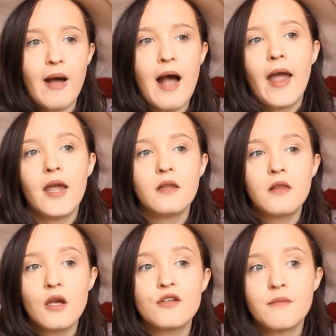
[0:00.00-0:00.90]
by
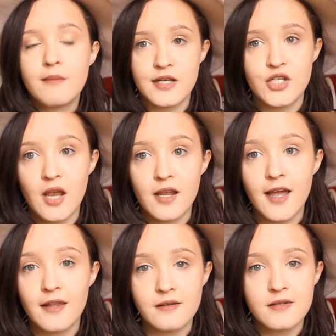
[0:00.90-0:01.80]
those with magic
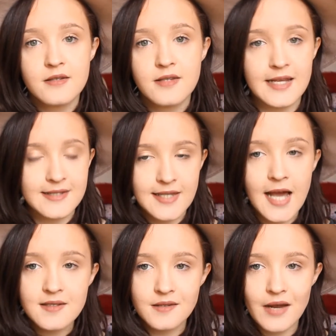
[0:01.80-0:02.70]
and things like
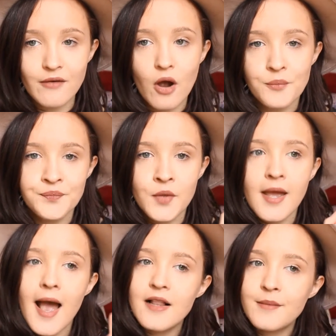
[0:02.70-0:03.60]
that. So there are
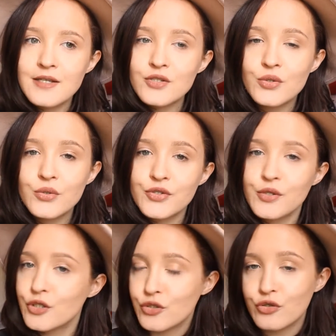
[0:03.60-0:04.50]
elementals
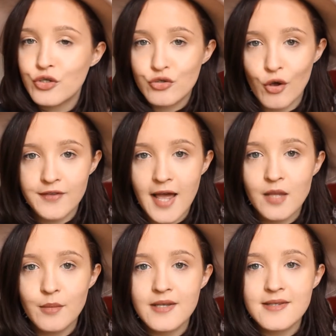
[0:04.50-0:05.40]
who can control the
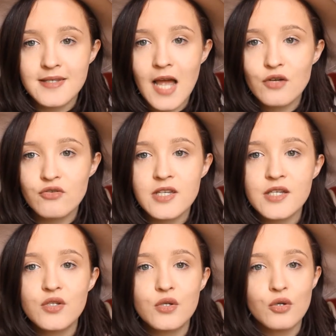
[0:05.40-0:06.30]
elements,
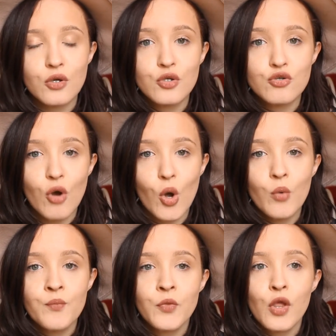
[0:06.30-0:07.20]
naturalists who can
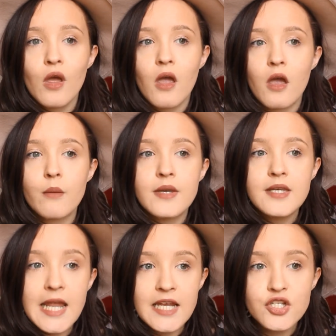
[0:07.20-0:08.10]
control
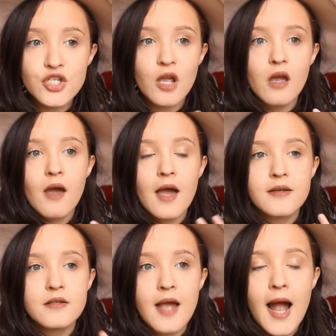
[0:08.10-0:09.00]
nature
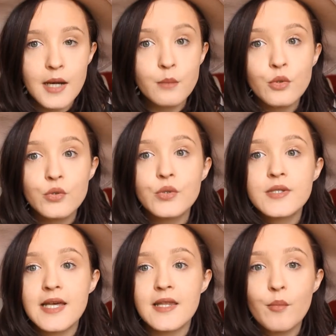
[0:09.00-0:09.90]
and
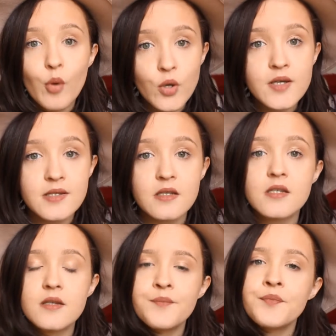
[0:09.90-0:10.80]
animals, and then
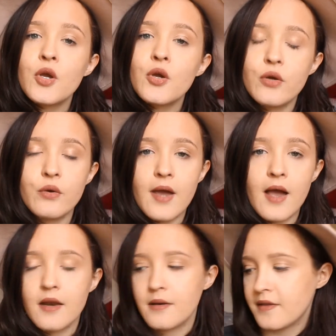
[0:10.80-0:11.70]
poisoners who
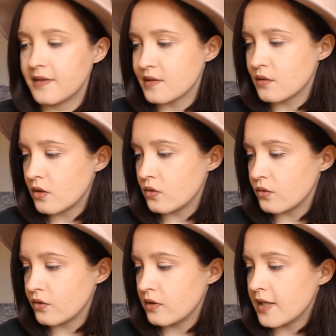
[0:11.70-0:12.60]
can, I think that's what they're
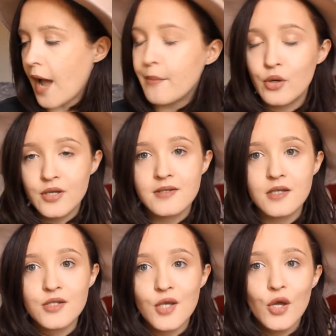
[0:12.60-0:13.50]
called, yeah,
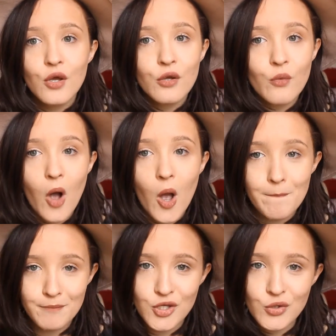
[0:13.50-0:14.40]
poisoners, who are
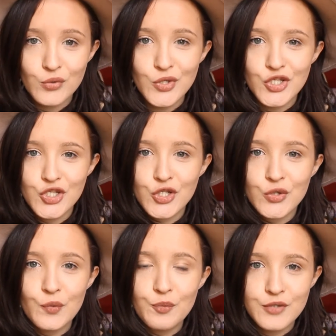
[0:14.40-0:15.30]
immune
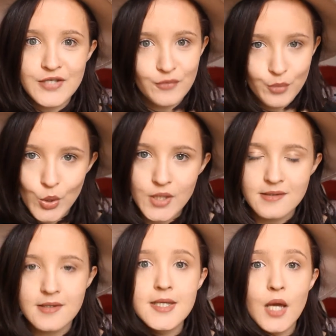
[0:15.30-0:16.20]
to different
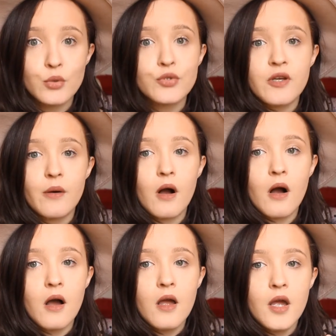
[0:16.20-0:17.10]
poisons and also
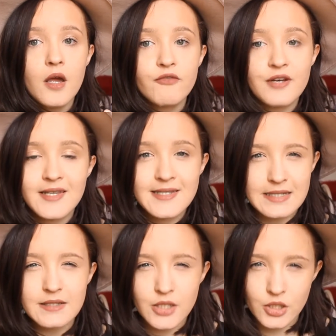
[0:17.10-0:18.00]
are really
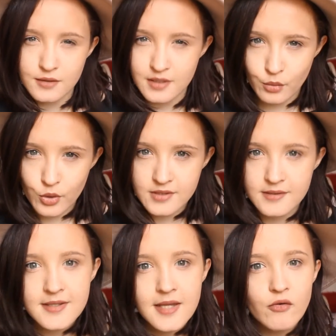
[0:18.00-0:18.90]
skilled at using
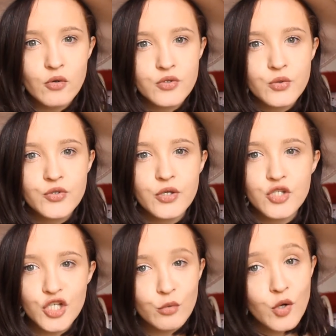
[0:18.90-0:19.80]
poisons. And there was also
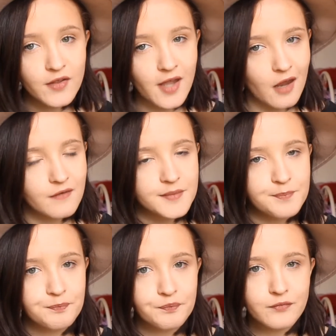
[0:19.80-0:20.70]
two other gifts
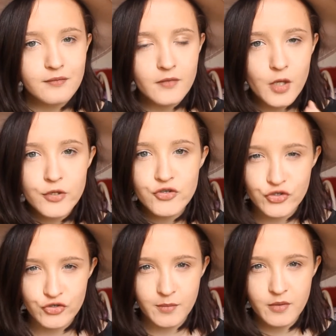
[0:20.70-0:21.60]
which are
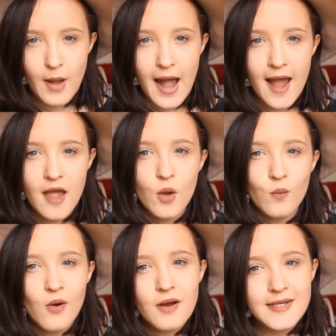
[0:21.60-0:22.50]
extremely rare.
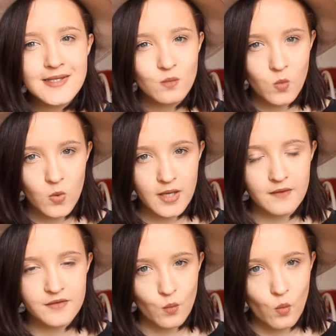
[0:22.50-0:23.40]
One is the war
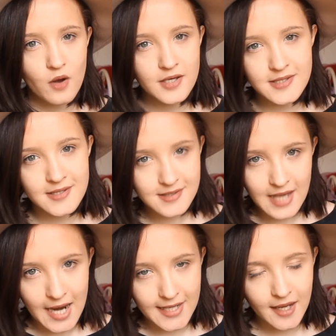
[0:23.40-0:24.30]
gift and one is the
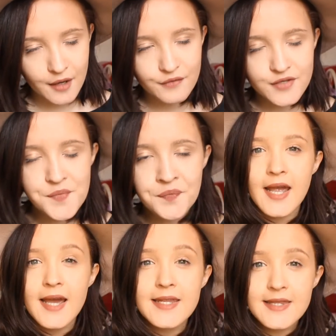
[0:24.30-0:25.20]
sight gift.
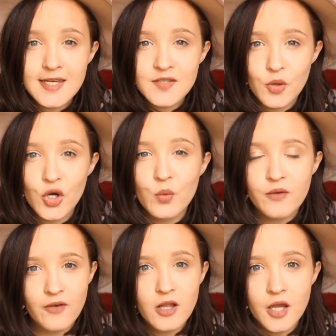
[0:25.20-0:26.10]
And in this book we
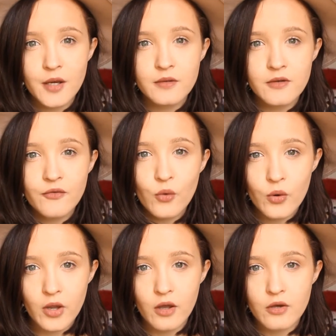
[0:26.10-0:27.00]
follow the
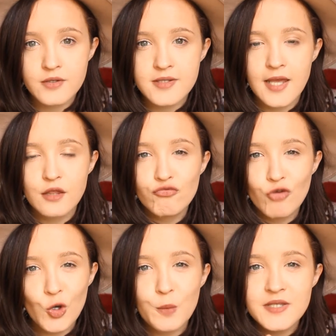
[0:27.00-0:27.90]
four girls in the
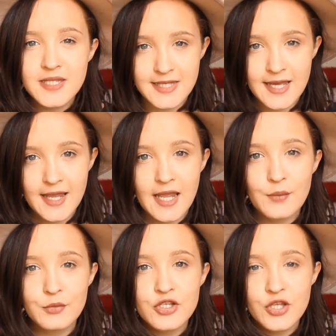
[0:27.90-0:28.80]
run up to the year
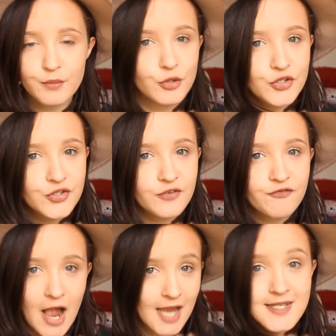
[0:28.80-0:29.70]
in which they must
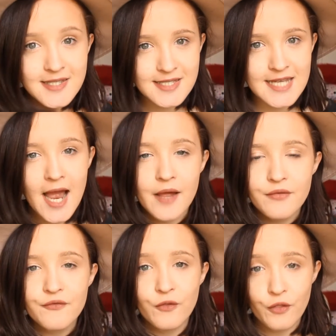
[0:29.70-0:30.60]
fight to the
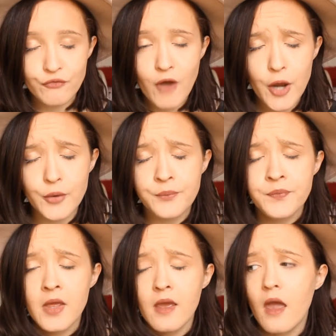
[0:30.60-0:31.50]
death for the
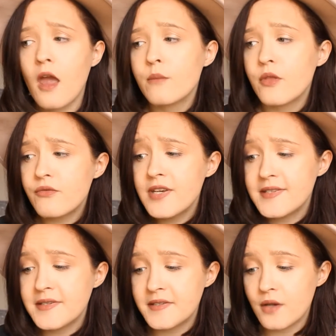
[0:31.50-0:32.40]
throne. The three
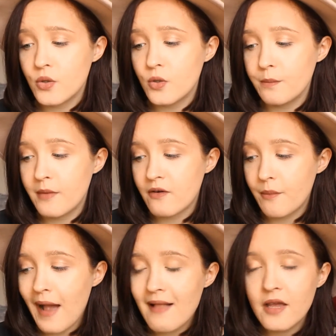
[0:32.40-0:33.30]
sisters are called
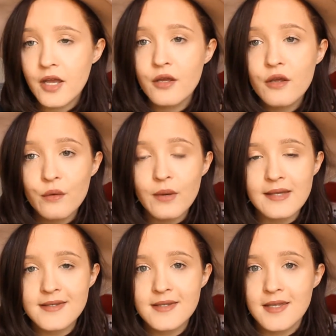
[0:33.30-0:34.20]
Mirabella, who
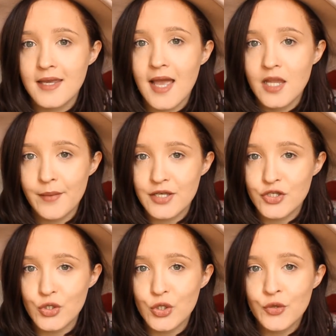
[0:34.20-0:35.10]
is the
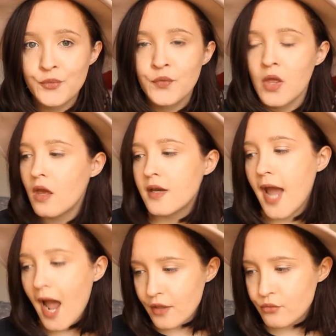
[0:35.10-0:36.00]
elemental,
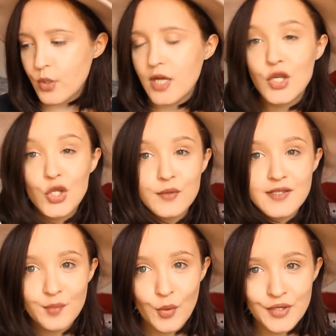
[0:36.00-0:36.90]
Catherine, who
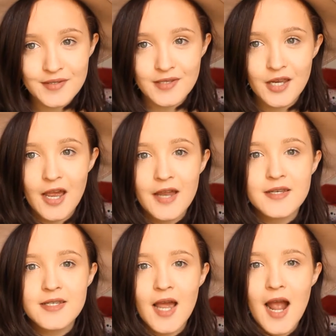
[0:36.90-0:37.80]
is the poisoner,
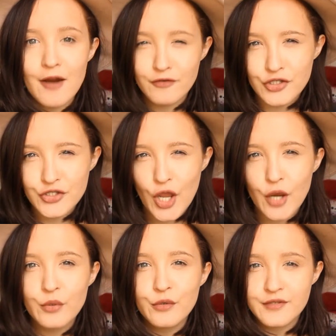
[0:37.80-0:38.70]
and
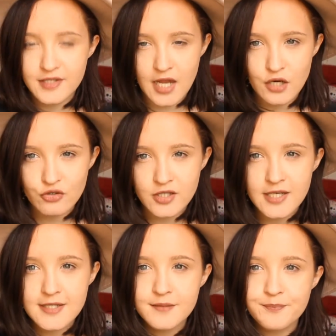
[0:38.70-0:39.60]
Arinso, who is the
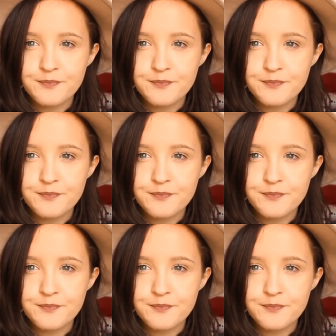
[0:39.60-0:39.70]
naturalist.